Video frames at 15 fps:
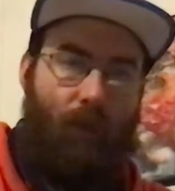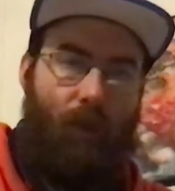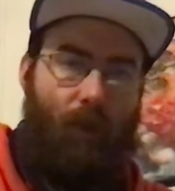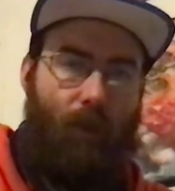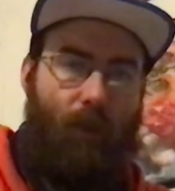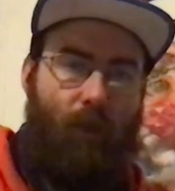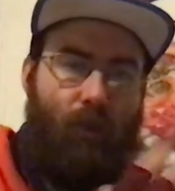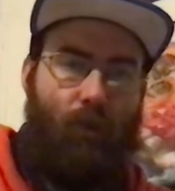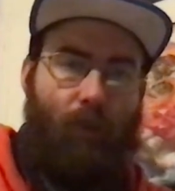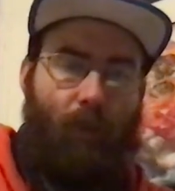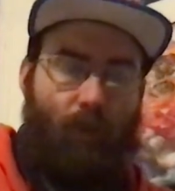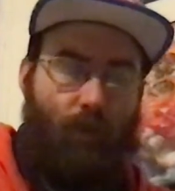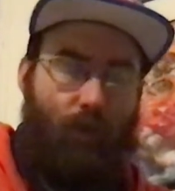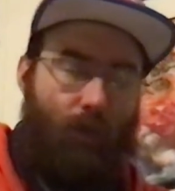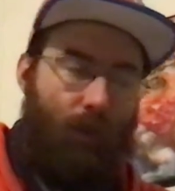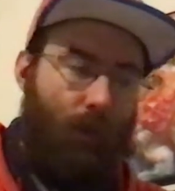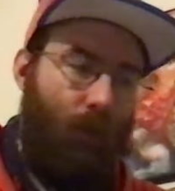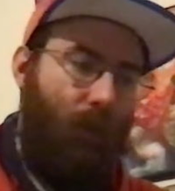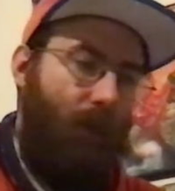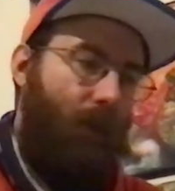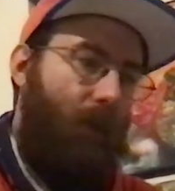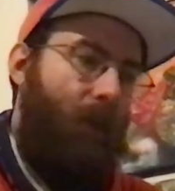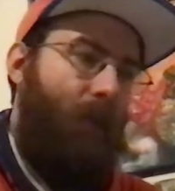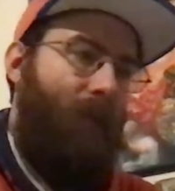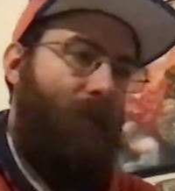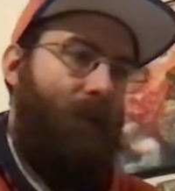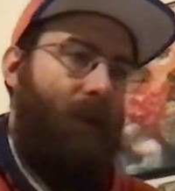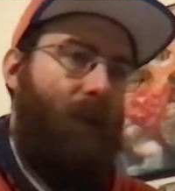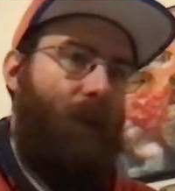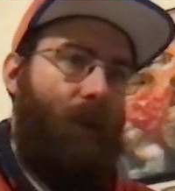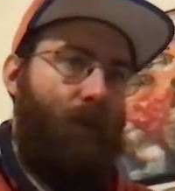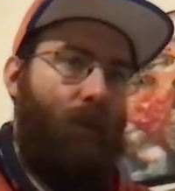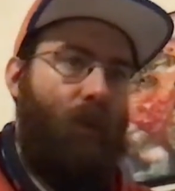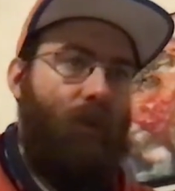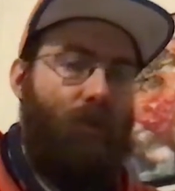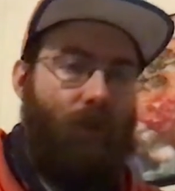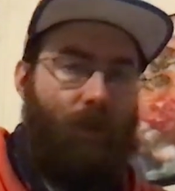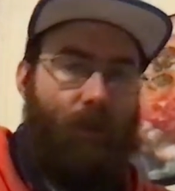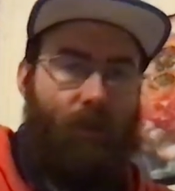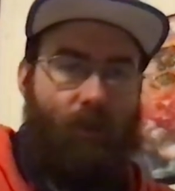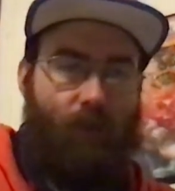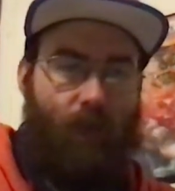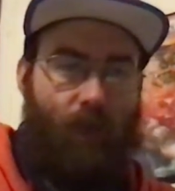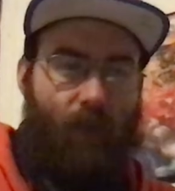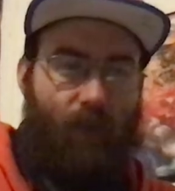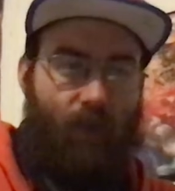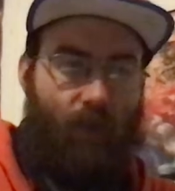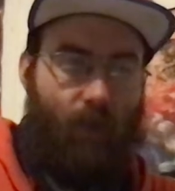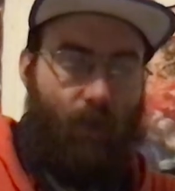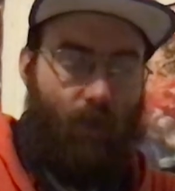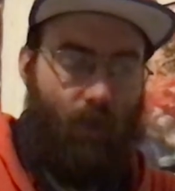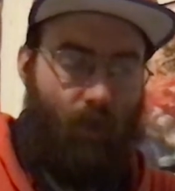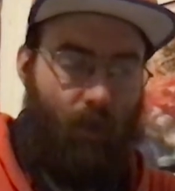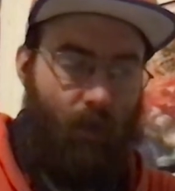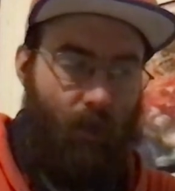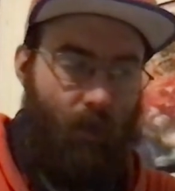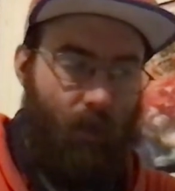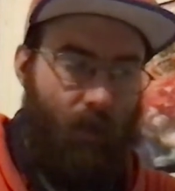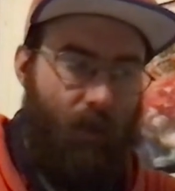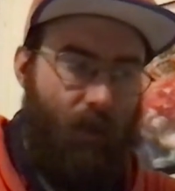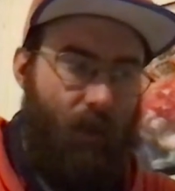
Nothing too major though, as well as Avery and Clara,